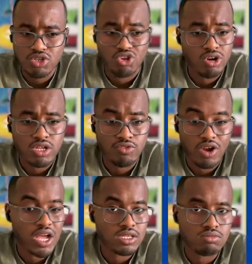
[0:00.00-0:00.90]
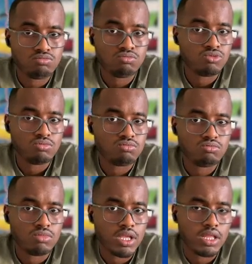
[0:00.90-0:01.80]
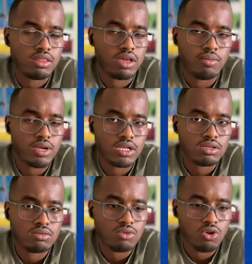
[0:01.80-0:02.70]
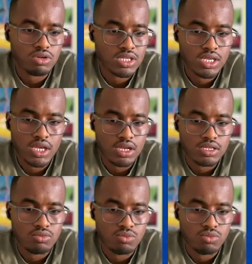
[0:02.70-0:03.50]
generate for us thumbnails or scales?